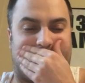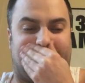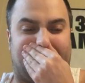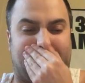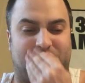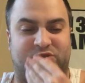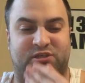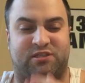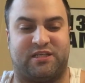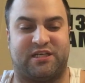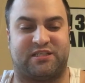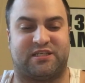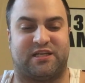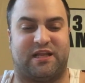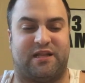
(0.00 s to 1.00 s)
a huge
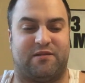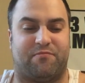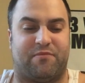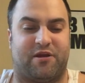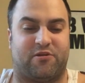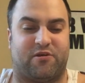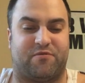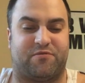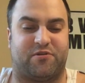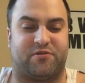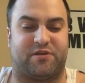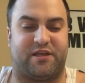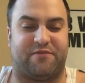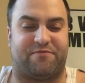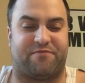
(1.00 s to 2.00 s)
addition in the middle of their
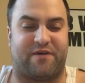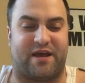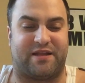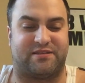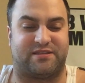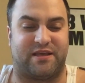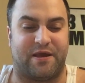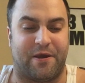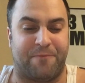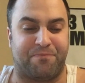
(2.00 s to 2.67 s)
defense.